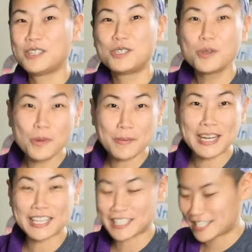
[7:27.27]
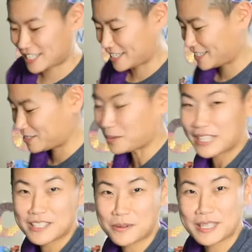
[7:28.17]
2 more minutes. Don't
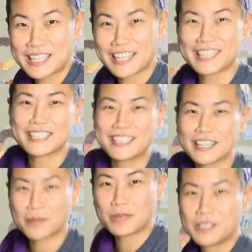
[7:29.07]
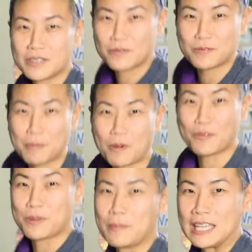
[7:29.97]
get so excited. It's like when you flip
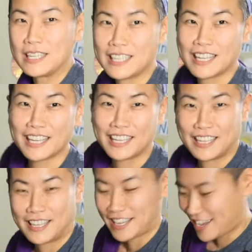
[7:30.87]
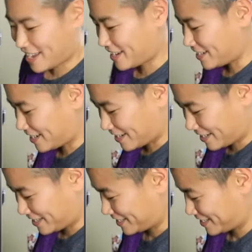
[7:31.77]
over the meat and
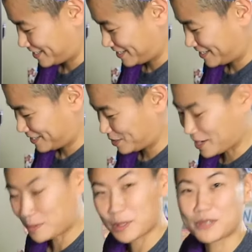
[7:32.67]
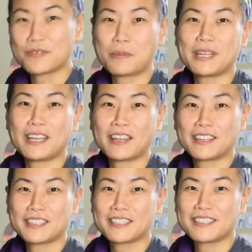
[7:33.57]
you're not supposed to flip it yet
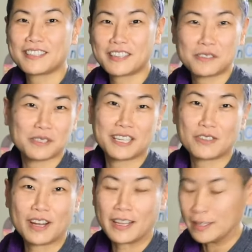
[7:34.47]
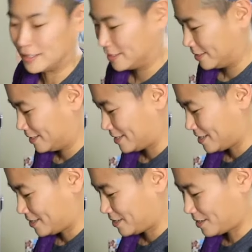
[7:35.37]
because then it'll get dry.
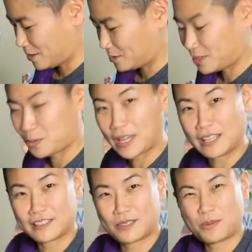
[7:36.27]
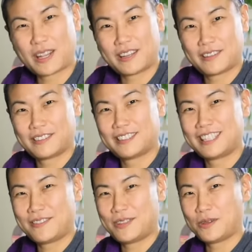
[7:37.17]
So just wait.
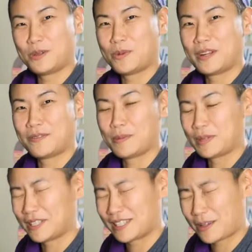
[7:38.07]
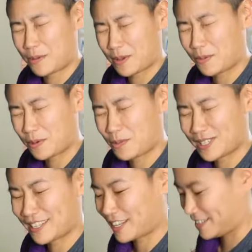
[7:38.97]
Even though you want to flip it, just like wait 1 more
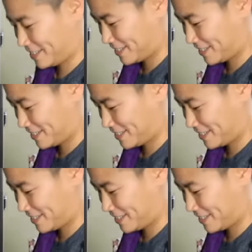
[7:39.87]
second.